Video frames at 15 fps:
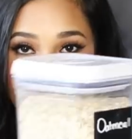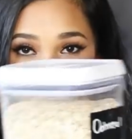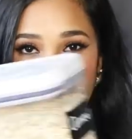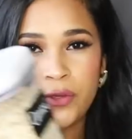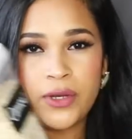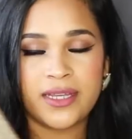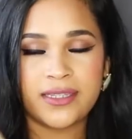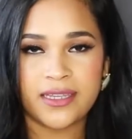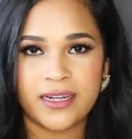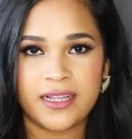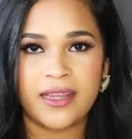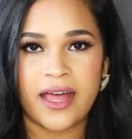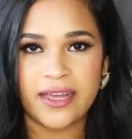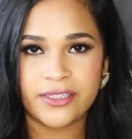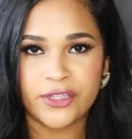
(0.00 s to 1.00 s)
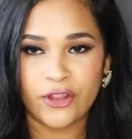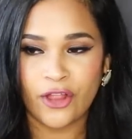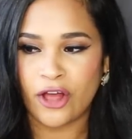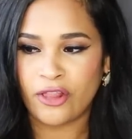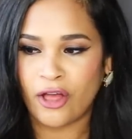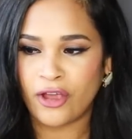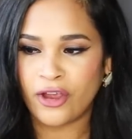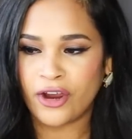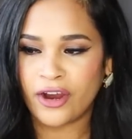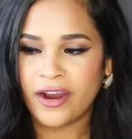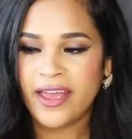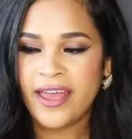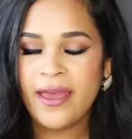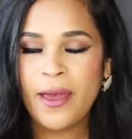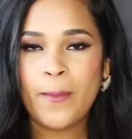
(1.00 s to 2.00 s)
your food is gonna last a lot
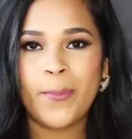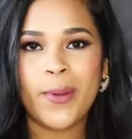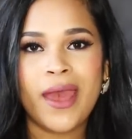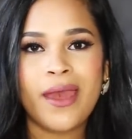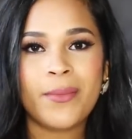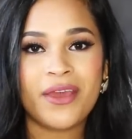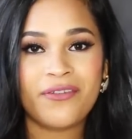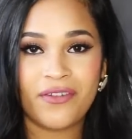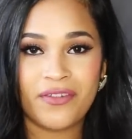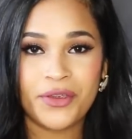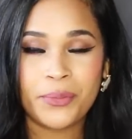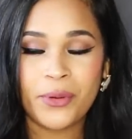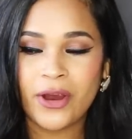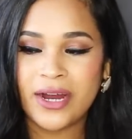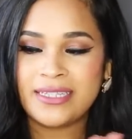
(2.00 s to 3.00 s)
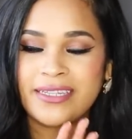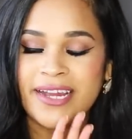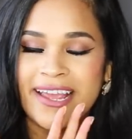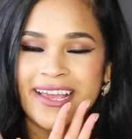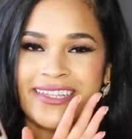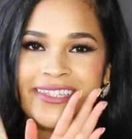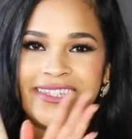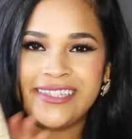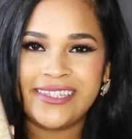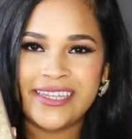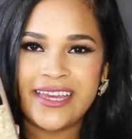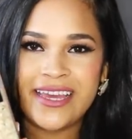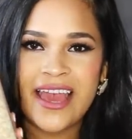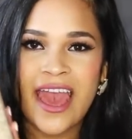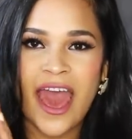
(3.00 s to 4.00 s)
longer, but my favorite part is that I can
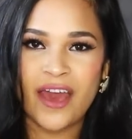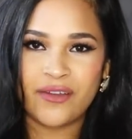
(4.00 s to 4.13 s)
see